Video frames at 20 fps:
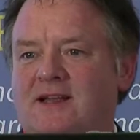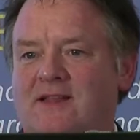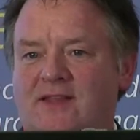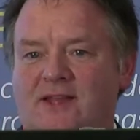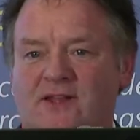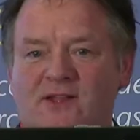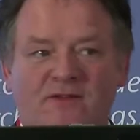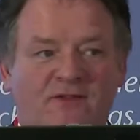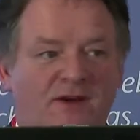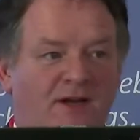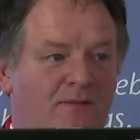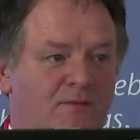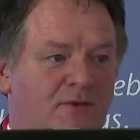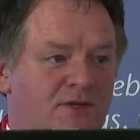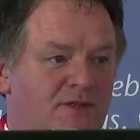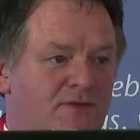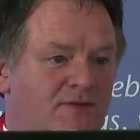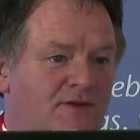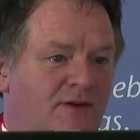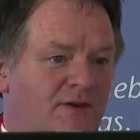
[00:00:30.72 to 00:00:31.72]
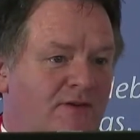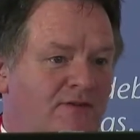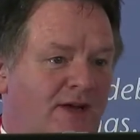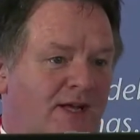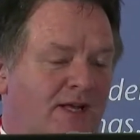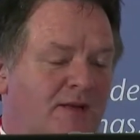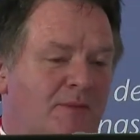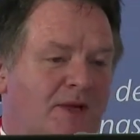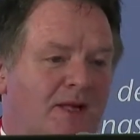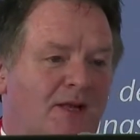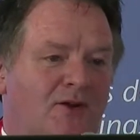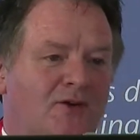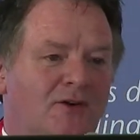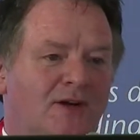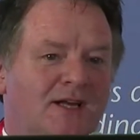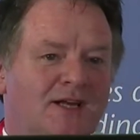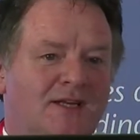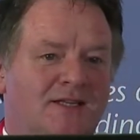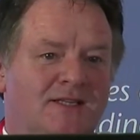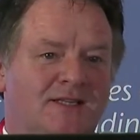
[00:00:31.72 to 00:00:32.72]
And thank you very much for inviting me along
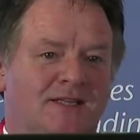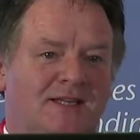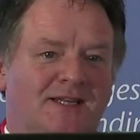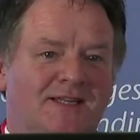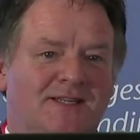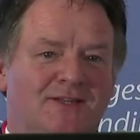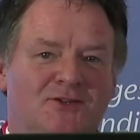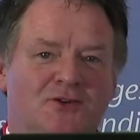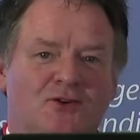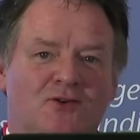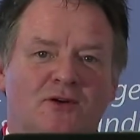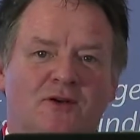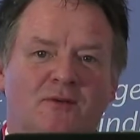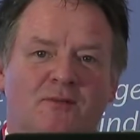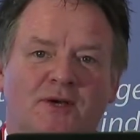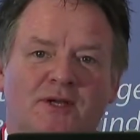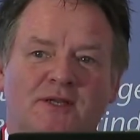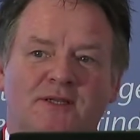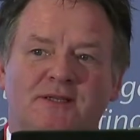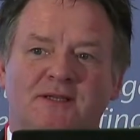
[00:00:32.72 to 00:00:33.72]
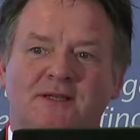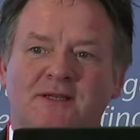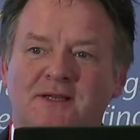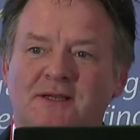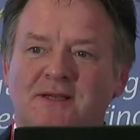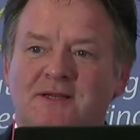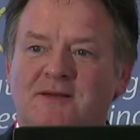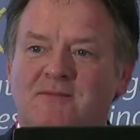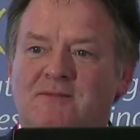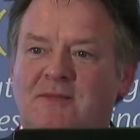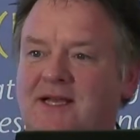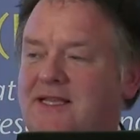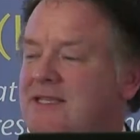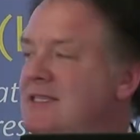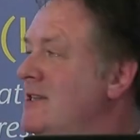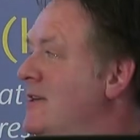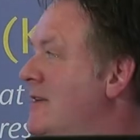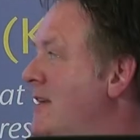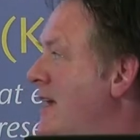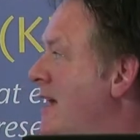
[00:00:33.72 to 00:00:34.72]
here today to talk about my
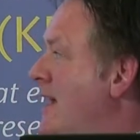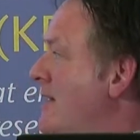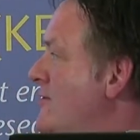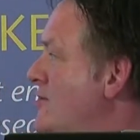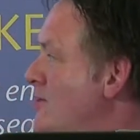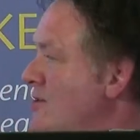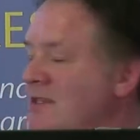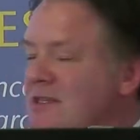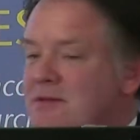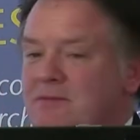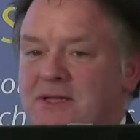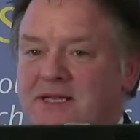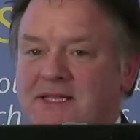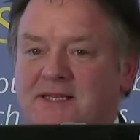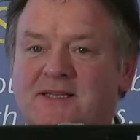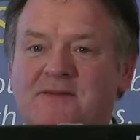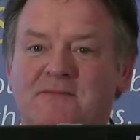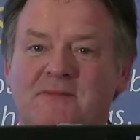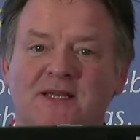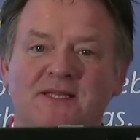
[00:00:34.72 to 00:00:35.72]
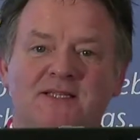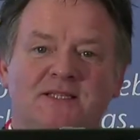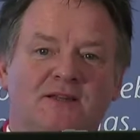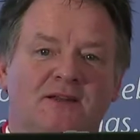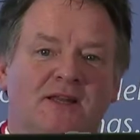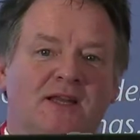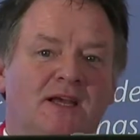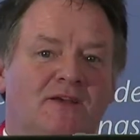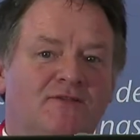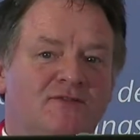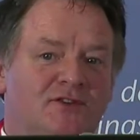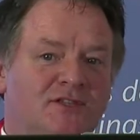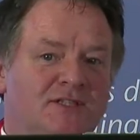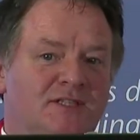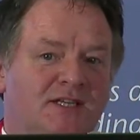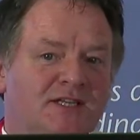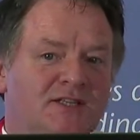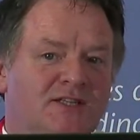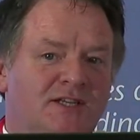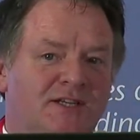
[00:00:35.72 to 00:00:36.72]
study. I've just completed my study after
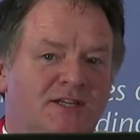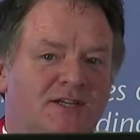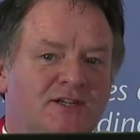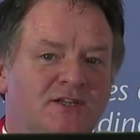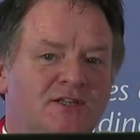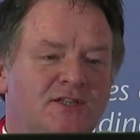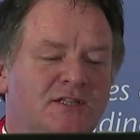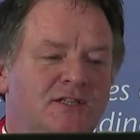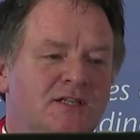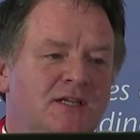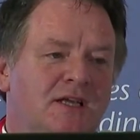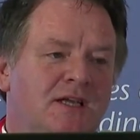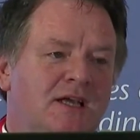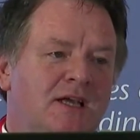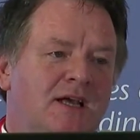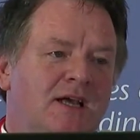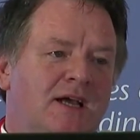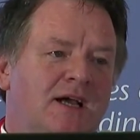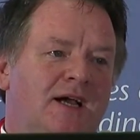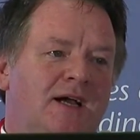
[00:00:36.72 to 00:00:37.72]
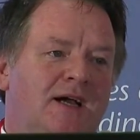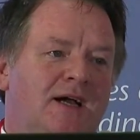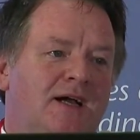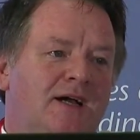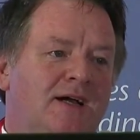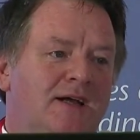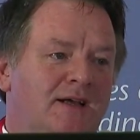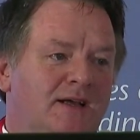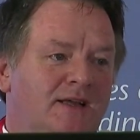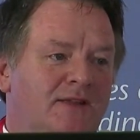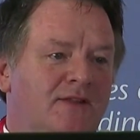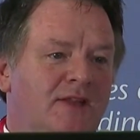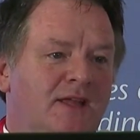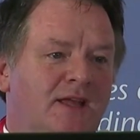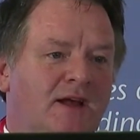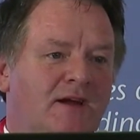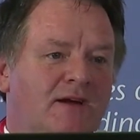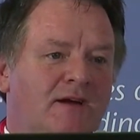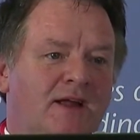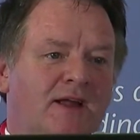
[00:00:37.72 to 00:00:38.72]
six years uh, in the
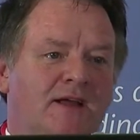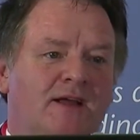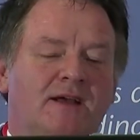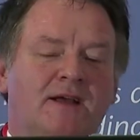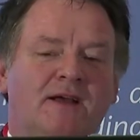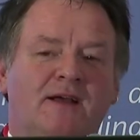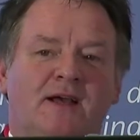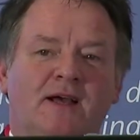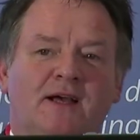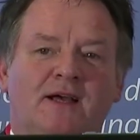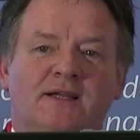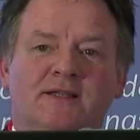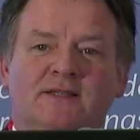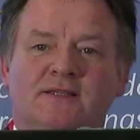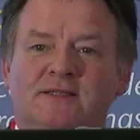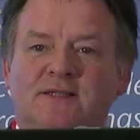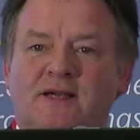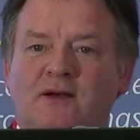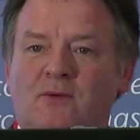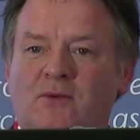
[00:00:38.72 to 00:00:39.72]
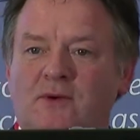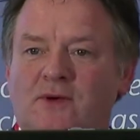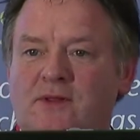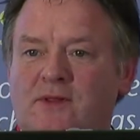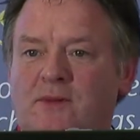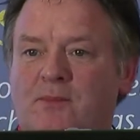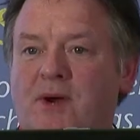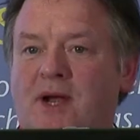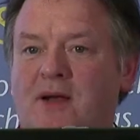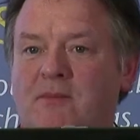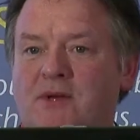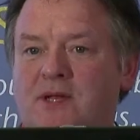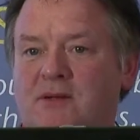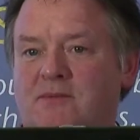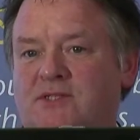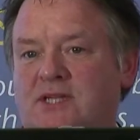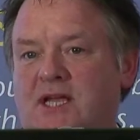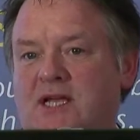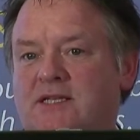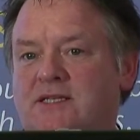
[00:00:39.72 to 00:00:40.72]
area. And uh, one of the primary
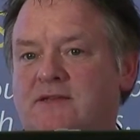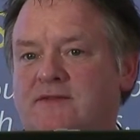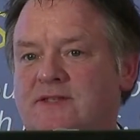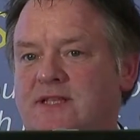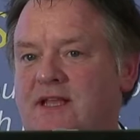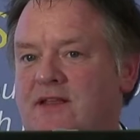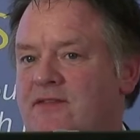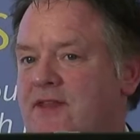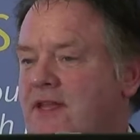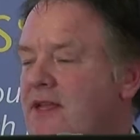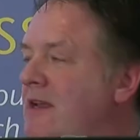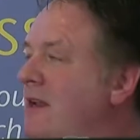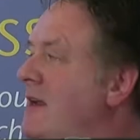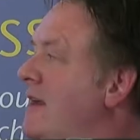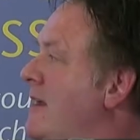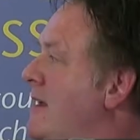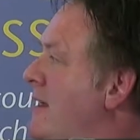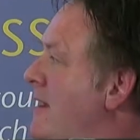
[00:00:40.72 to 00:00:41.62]
objectives, I think,